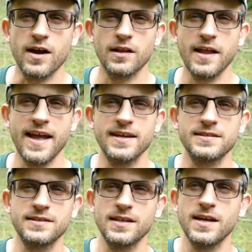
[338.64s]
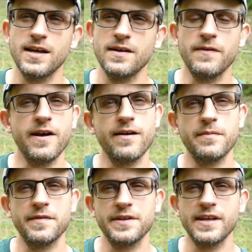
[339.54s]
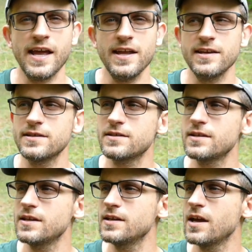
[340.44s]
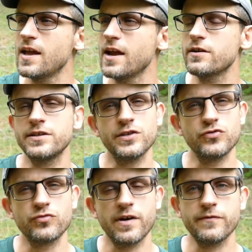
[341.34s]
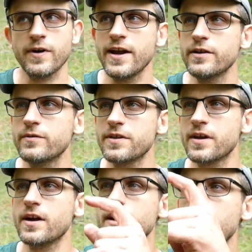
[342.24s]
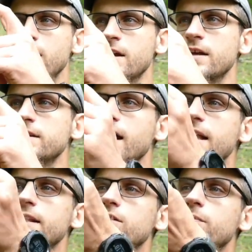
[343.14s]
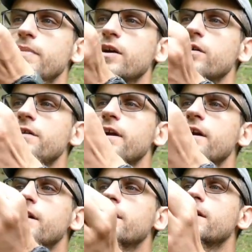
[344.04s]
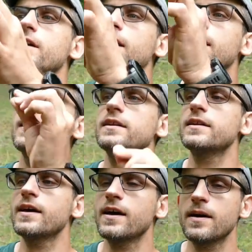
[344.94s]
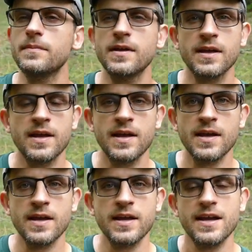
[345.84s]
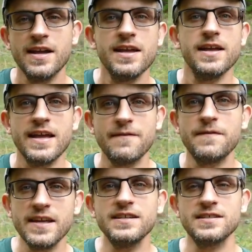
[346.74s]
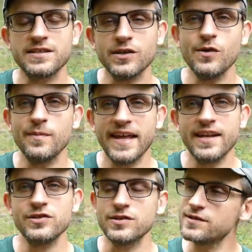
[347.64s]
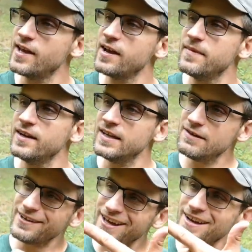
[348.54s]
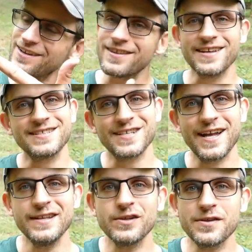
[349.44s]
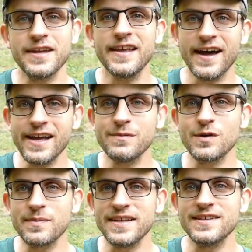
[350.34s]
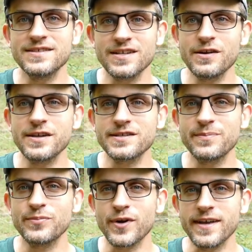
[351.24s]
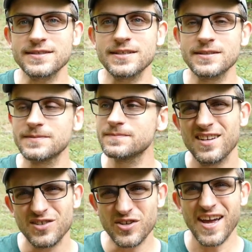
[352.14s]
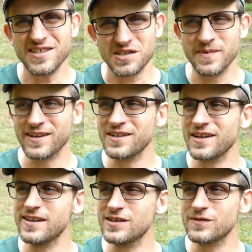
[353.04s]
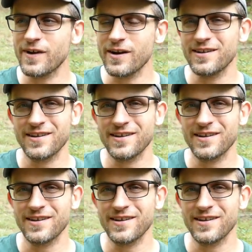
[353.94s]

our last firearm of the day is the Heritage Rough Rider with our tiny little barrel there. And if these still manage to segment, even out of this tiny little thing, I am going to be serious impressed. Did you guys expect it to get this far?